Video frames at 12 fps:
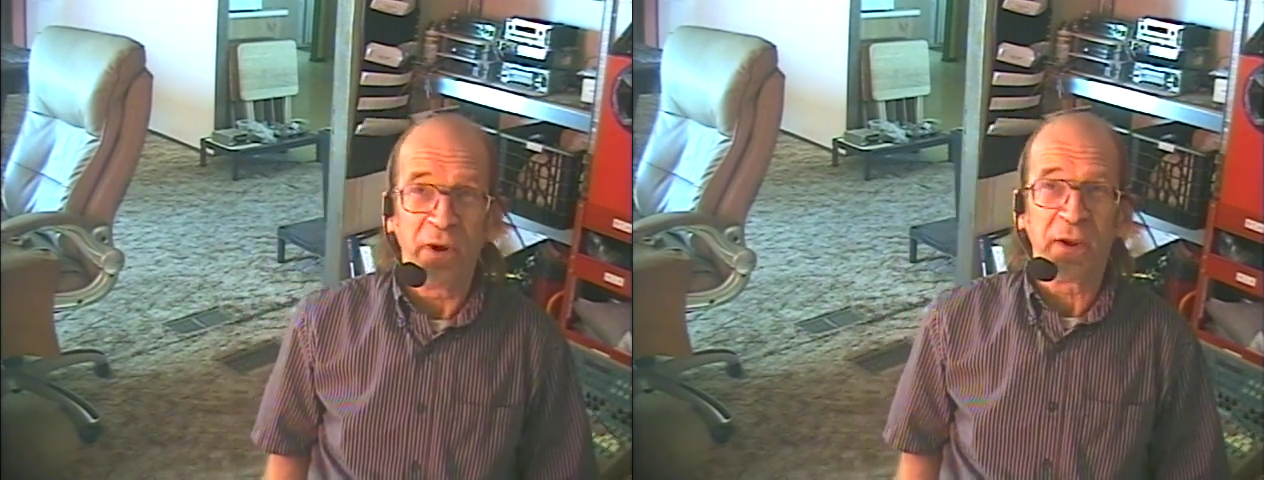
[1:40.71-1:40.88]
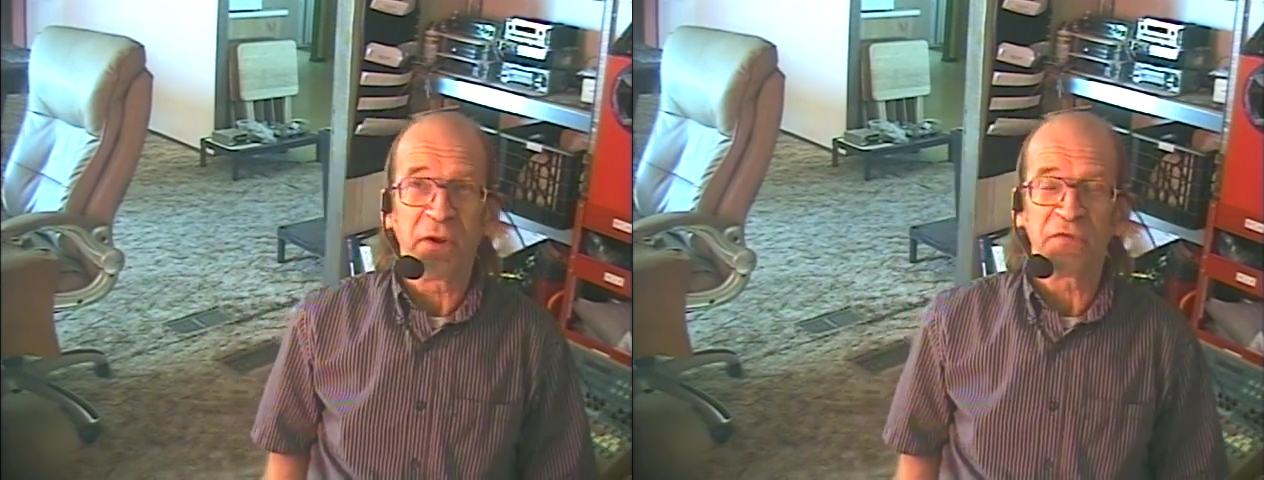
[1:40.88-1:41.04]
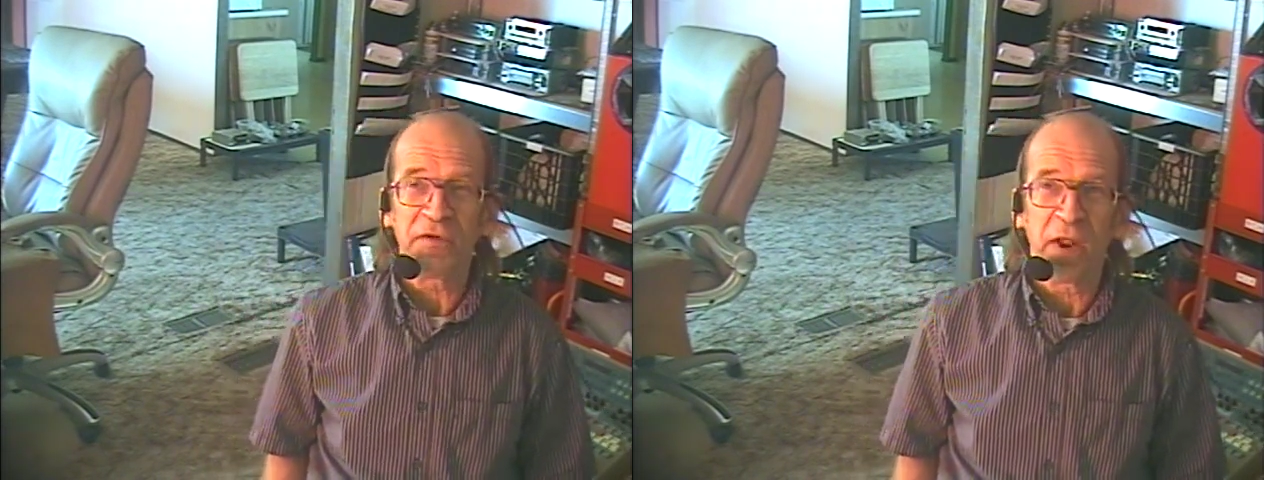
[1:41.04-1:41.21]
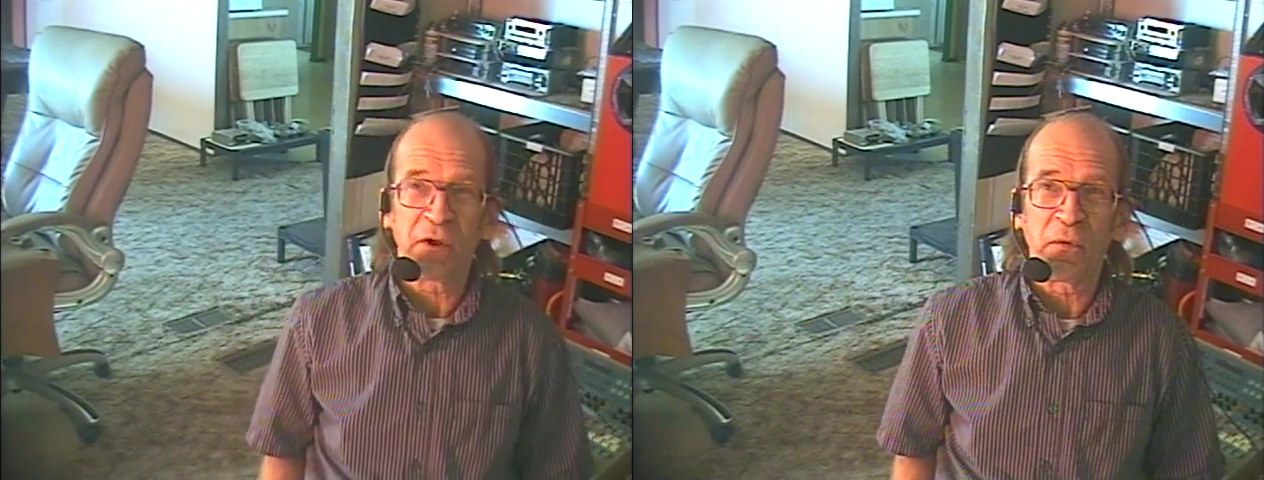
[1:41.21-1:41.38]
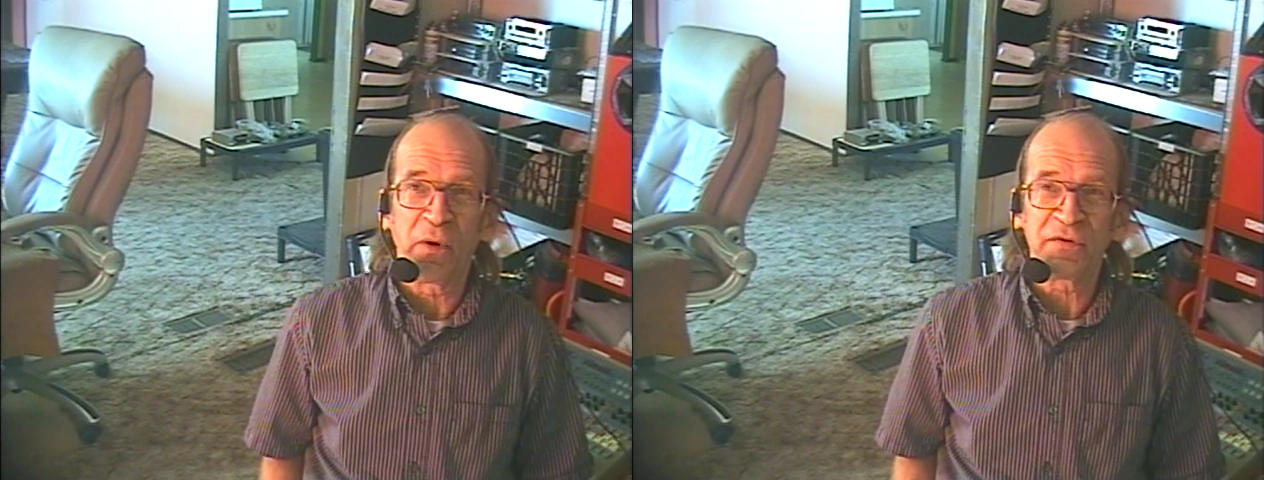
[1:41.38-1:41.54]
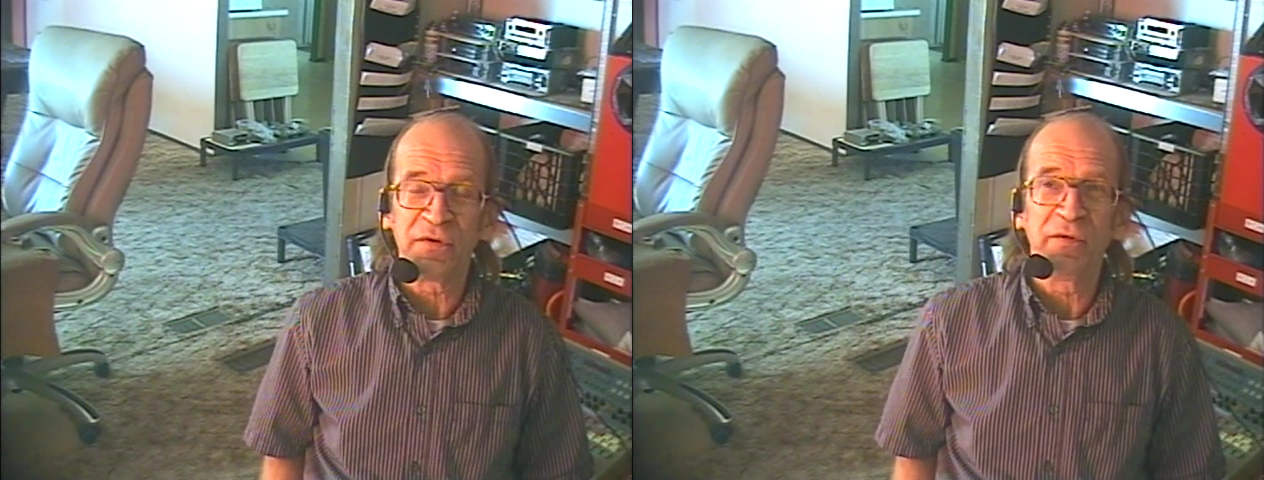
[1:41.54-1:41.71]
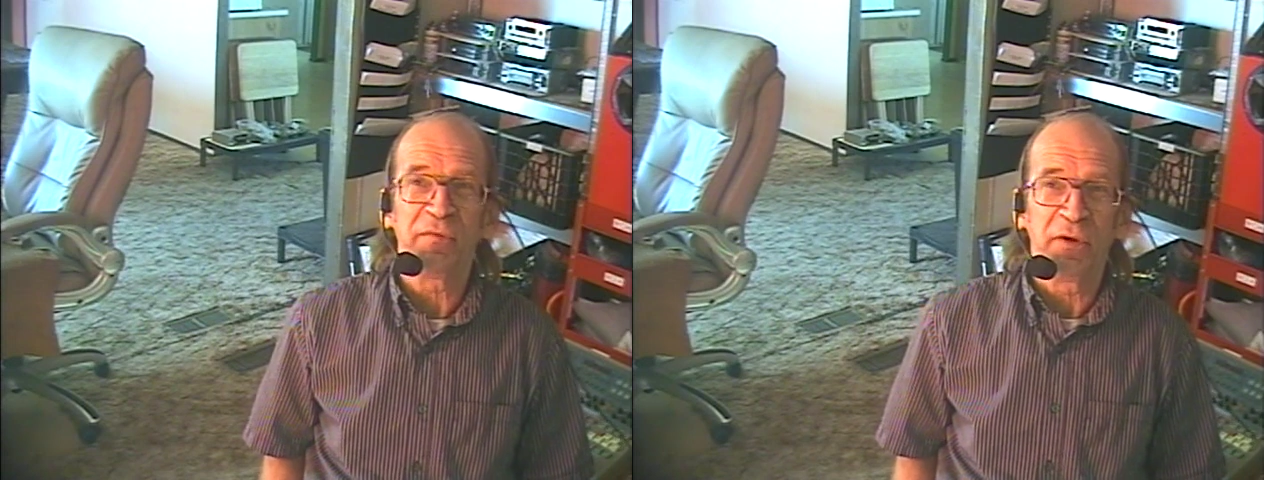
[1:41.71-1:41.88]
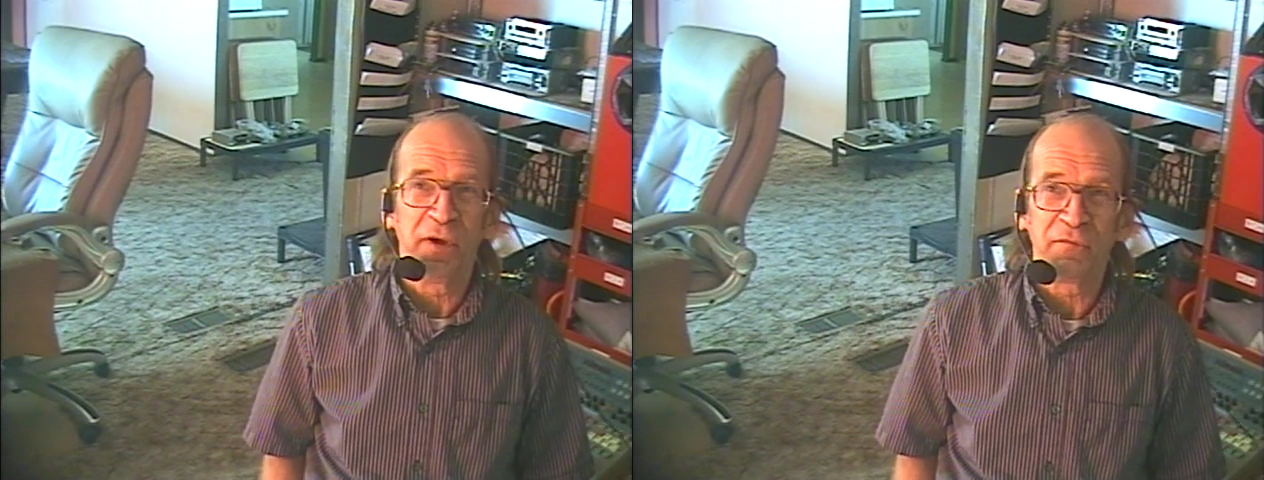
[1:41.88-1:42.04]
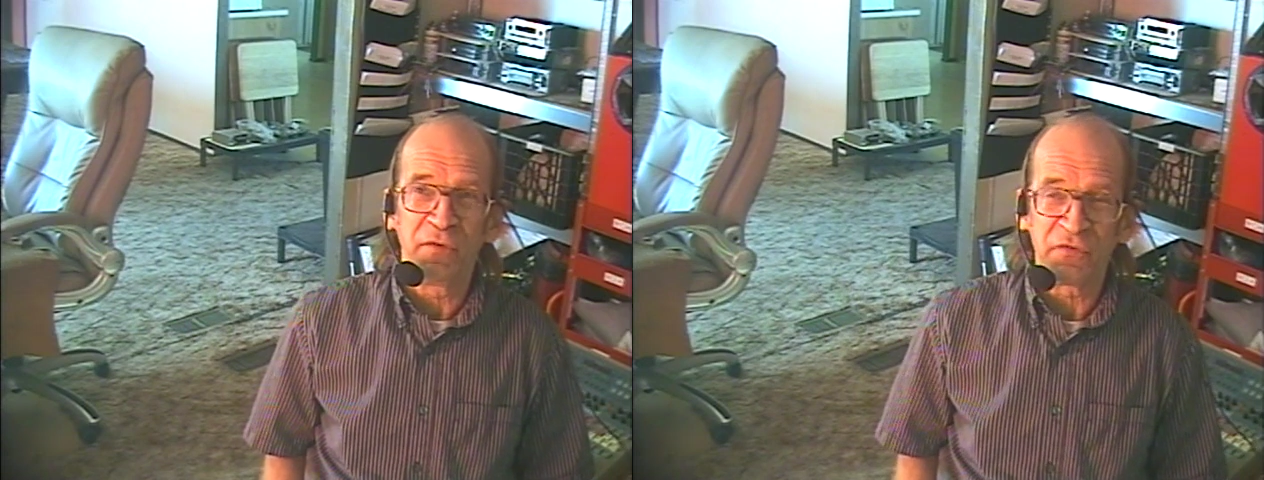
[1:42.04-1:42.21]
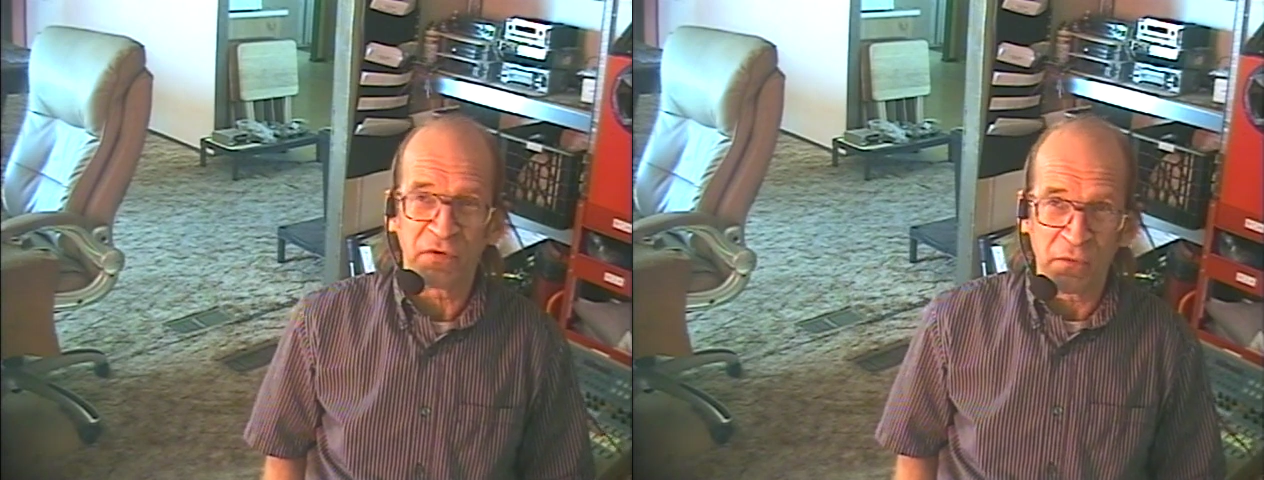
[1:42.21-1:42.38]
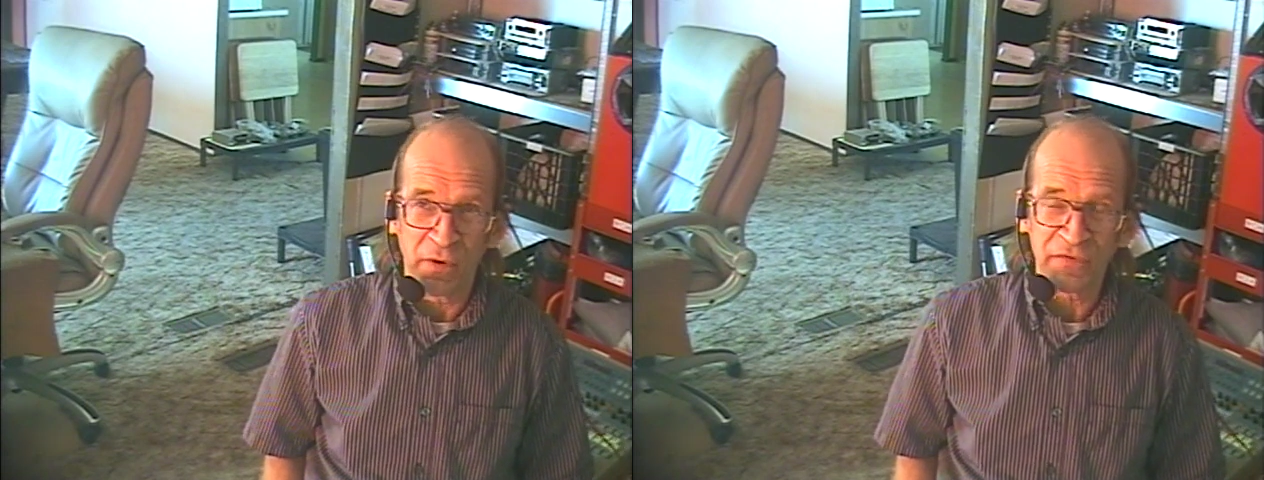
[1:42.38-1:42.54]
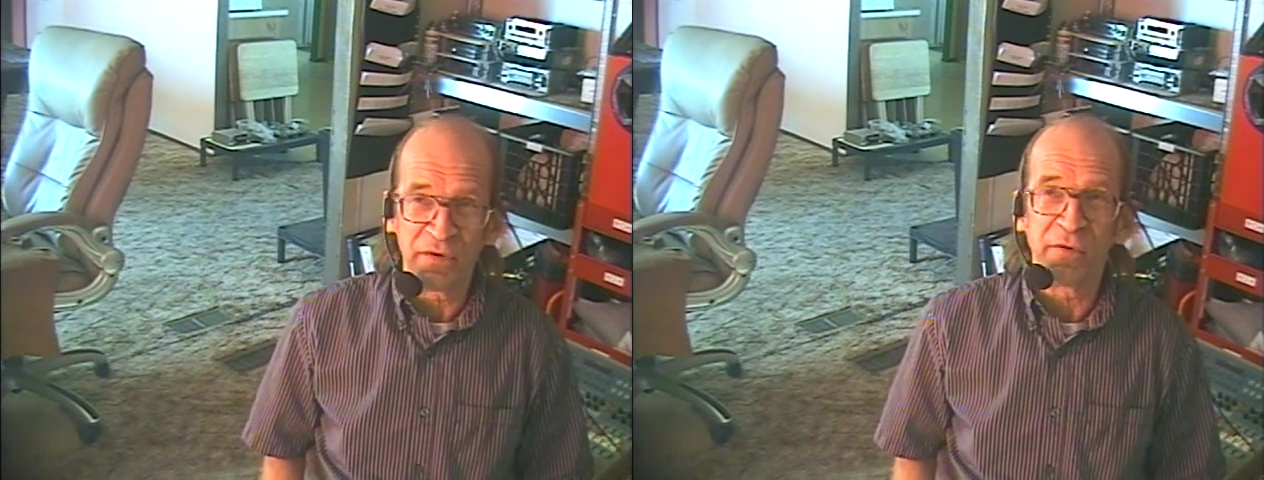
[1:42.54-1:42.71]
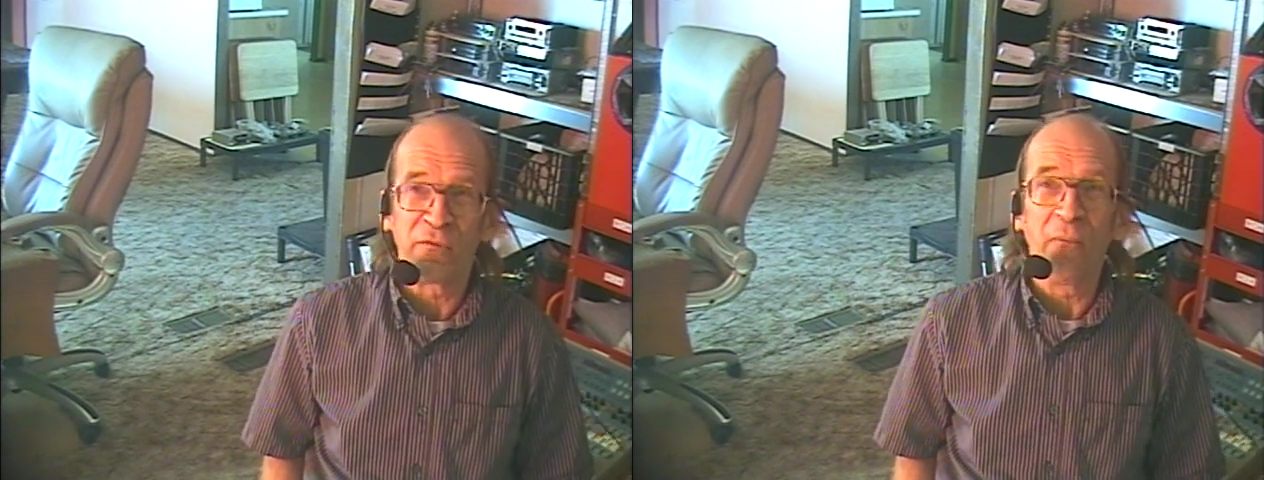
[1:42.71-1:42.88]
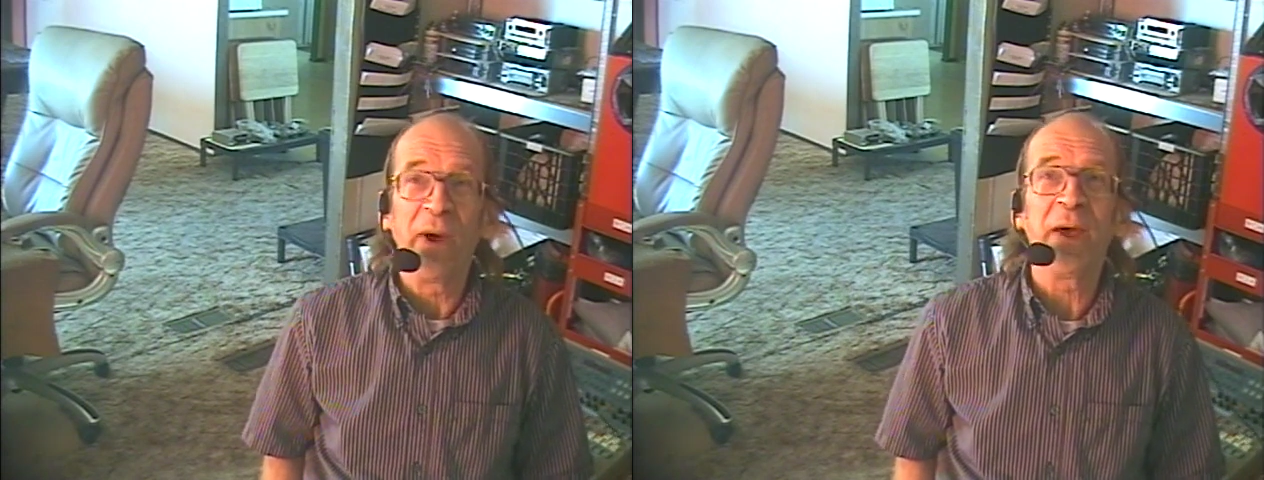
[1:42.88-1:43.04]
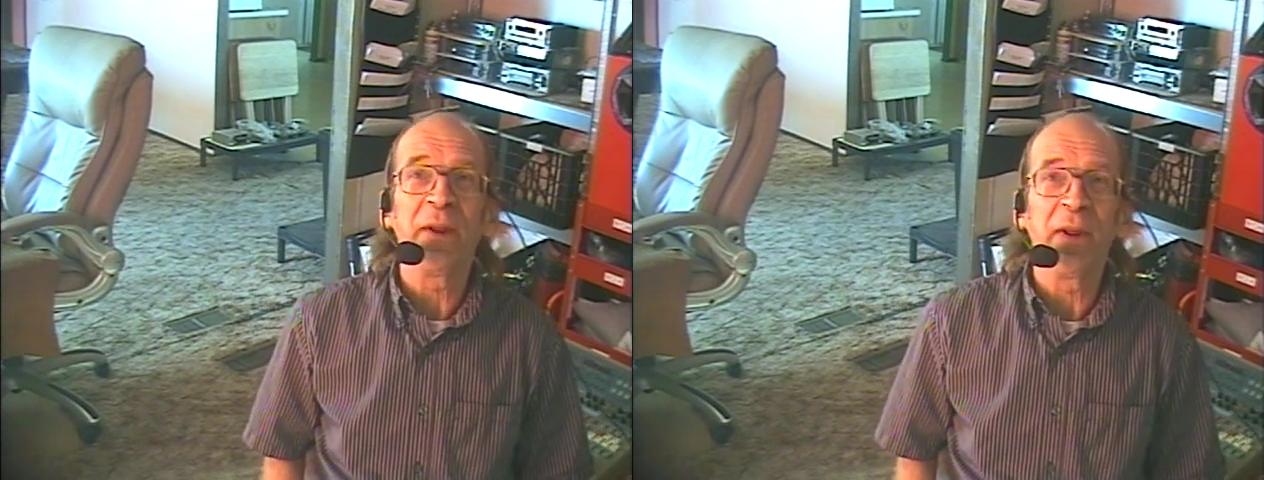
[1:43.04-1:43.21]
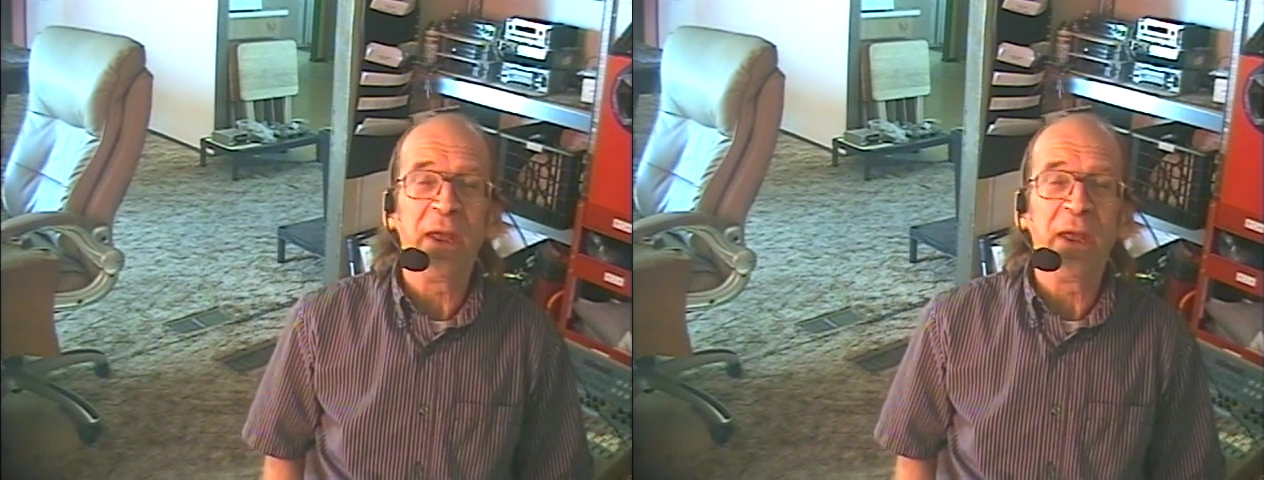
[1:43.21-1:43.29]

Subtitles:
It's not a question of if, it's a question of when.